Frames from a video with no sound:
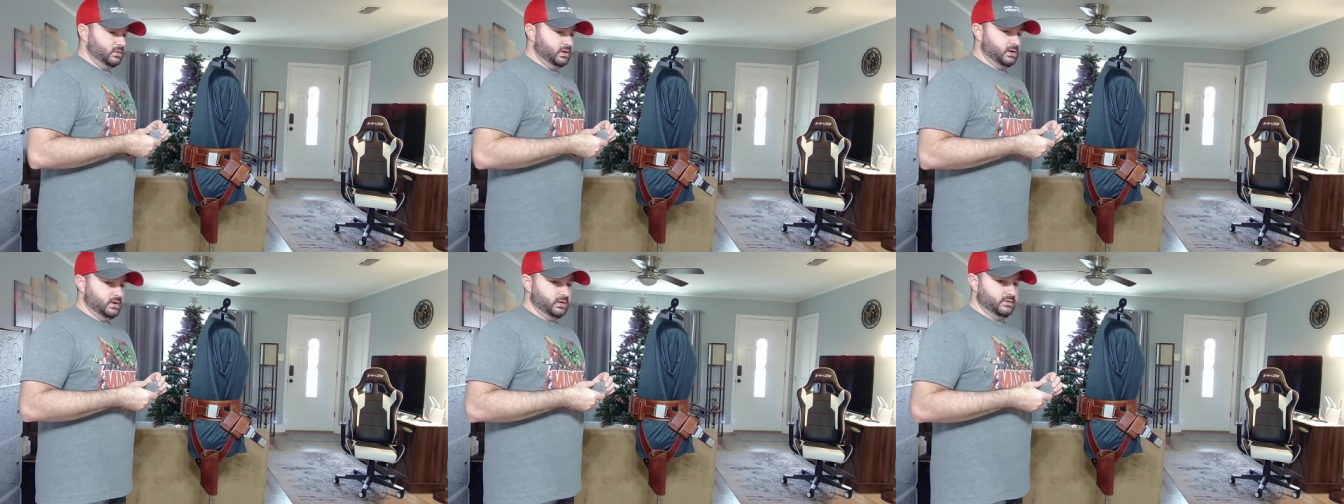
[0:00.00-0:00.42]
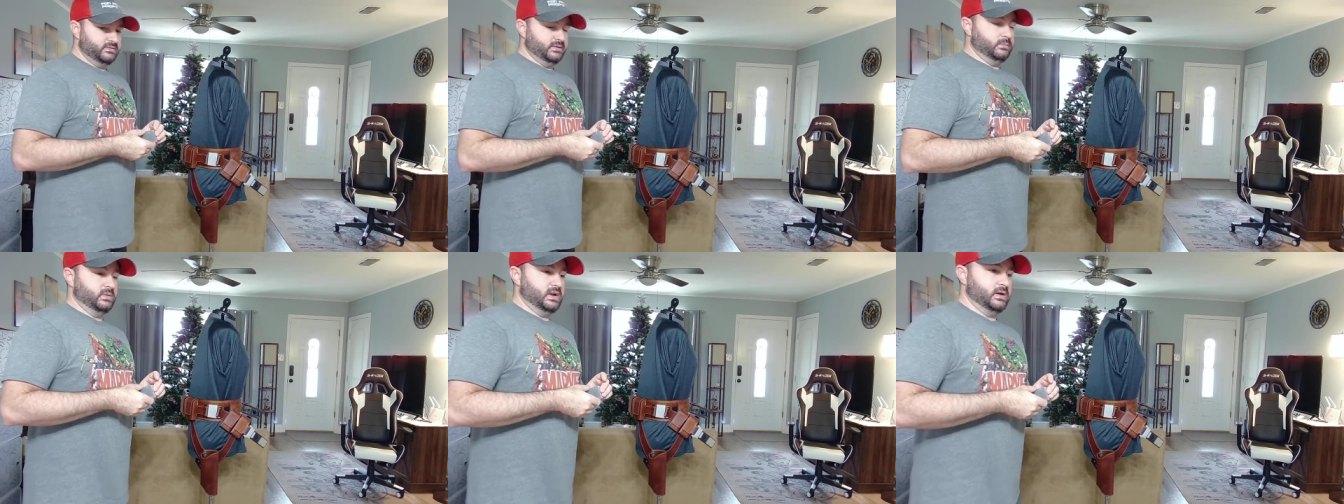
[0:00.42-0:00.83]
uh,
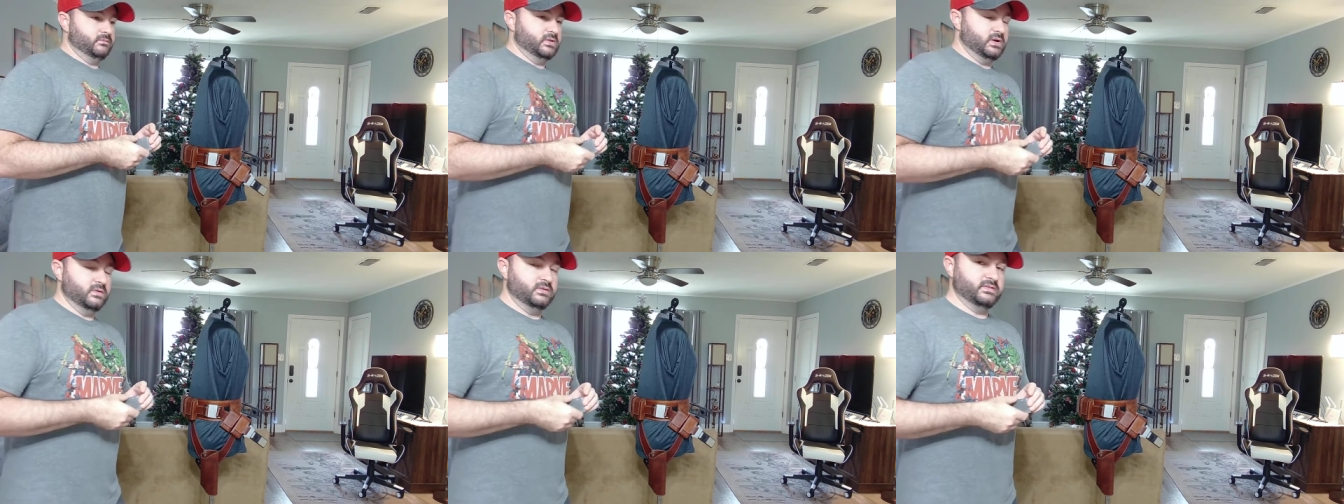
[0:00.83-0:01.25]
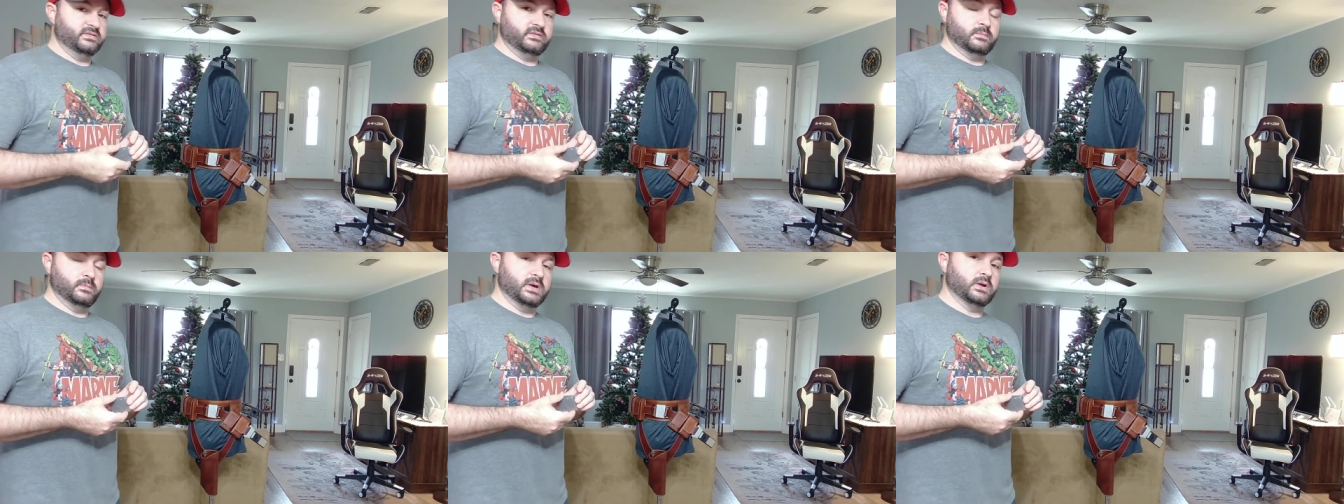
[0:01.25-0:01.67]
something that I've
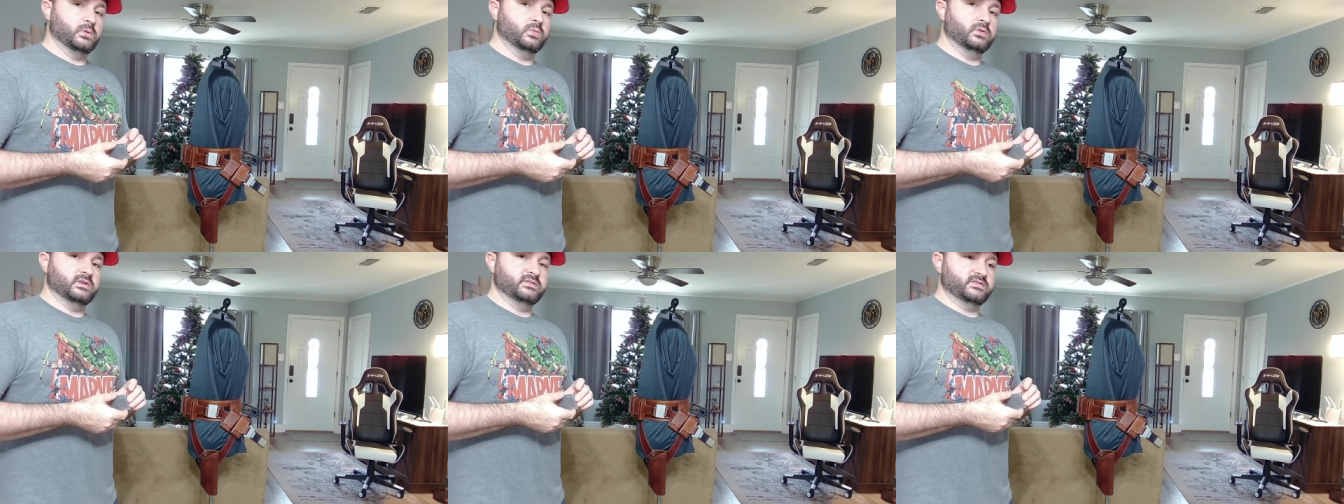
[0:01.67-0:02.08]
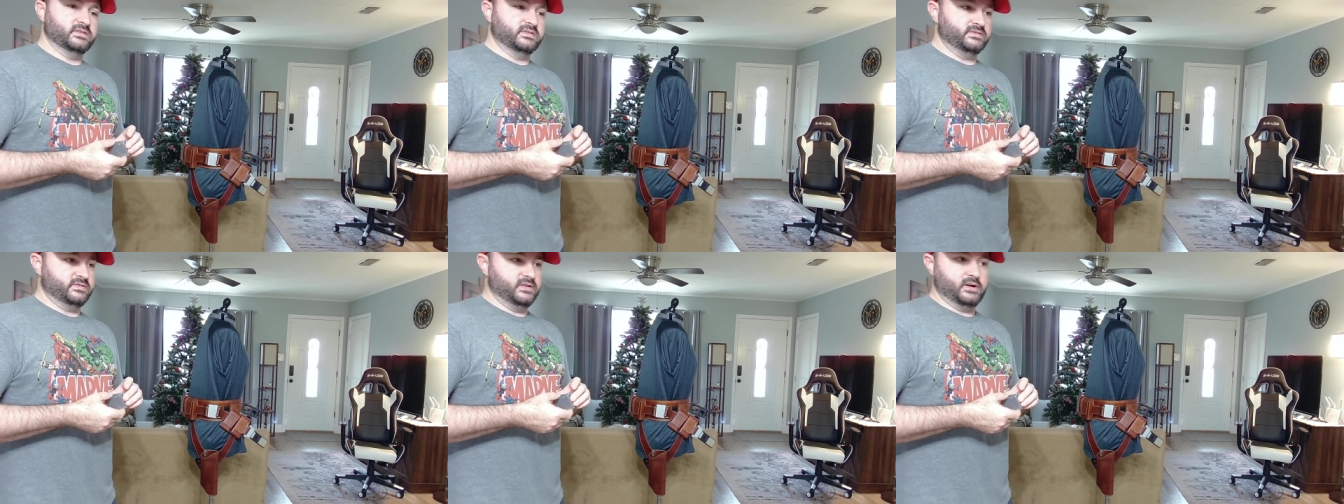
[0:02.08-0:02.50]
noticed the metal ones
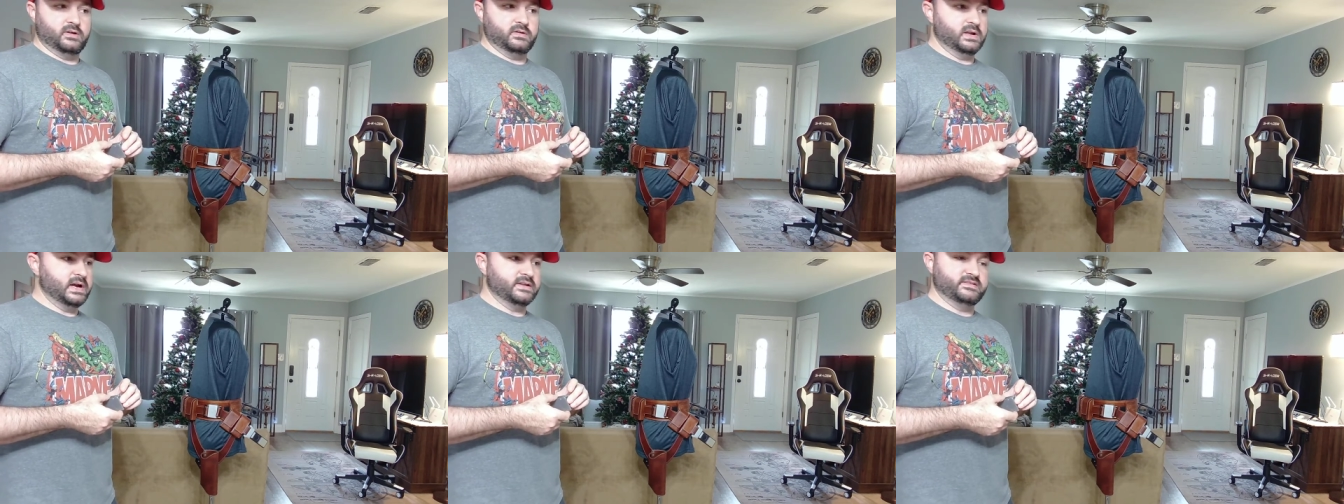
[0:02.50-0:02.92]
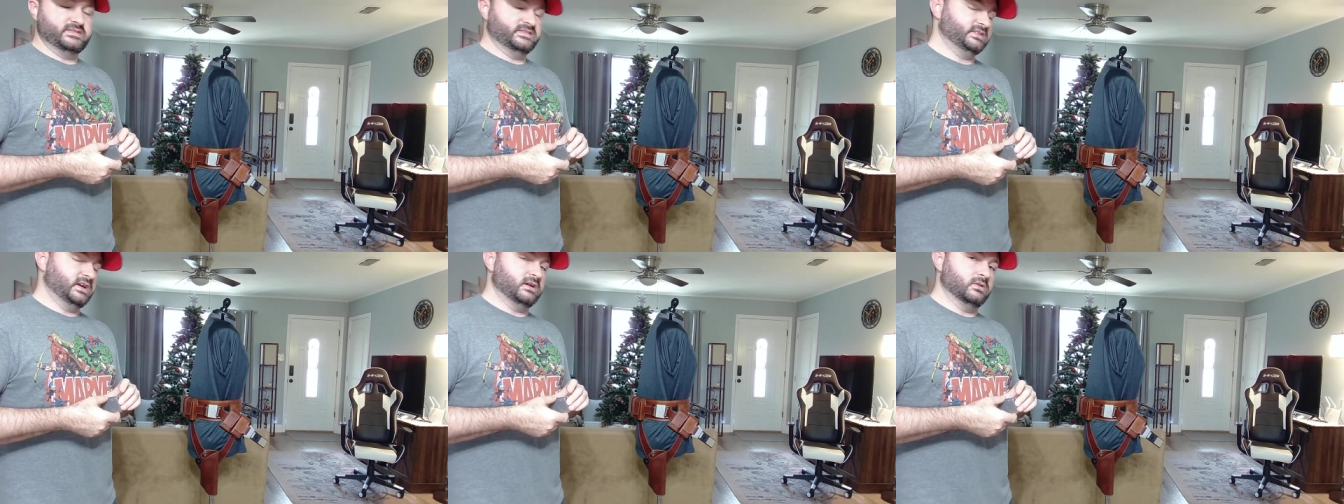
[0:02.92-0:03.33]
is they're not to
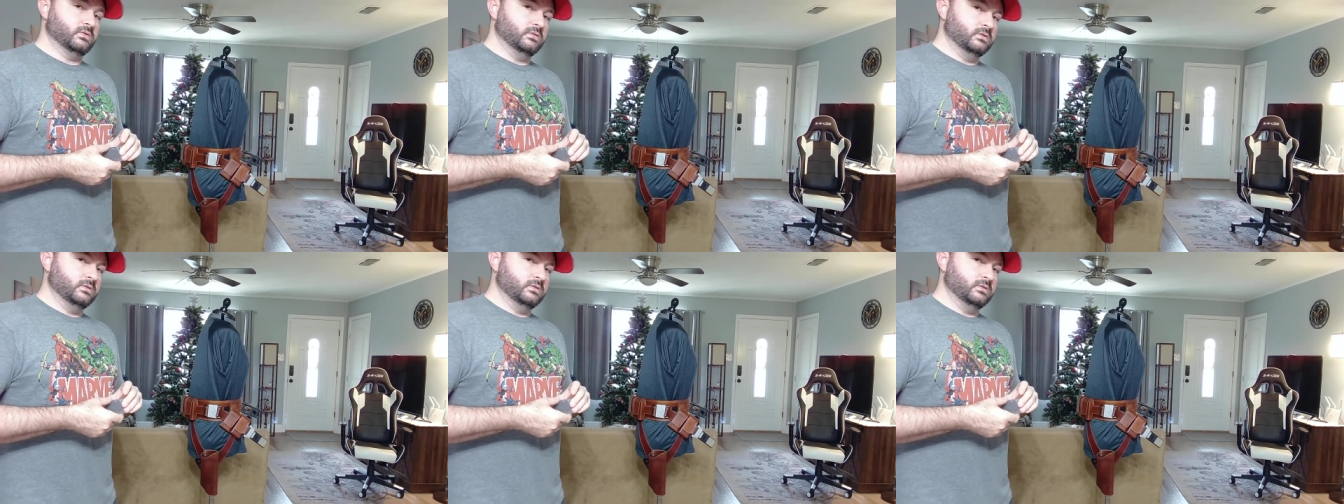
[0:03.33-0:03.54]
scale.